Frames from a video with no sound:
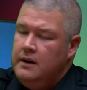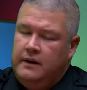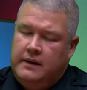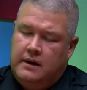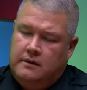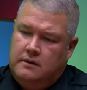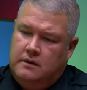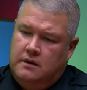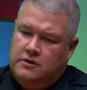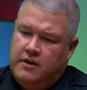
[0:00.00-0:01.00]
And that
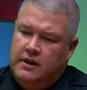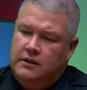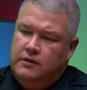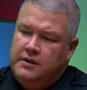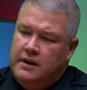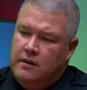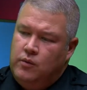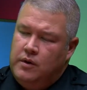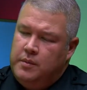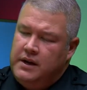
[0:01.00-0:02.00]
training lieutenant
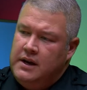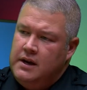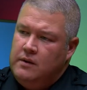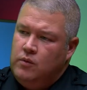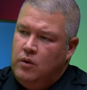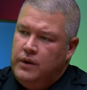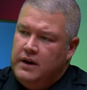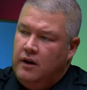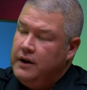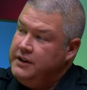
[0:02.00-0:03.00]
will begin what we
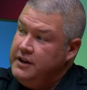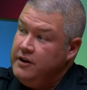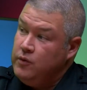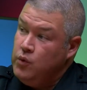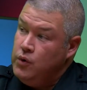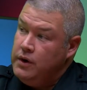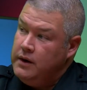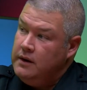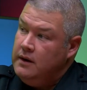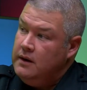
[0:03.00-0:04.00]
call a Tier
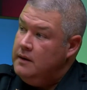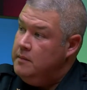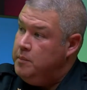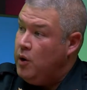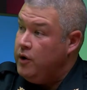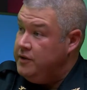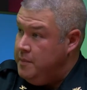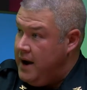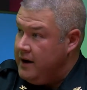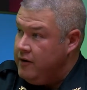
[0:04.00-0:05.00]
1 part of the
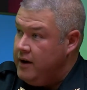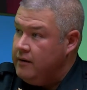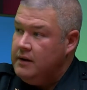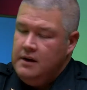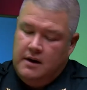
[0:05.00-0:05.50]
background.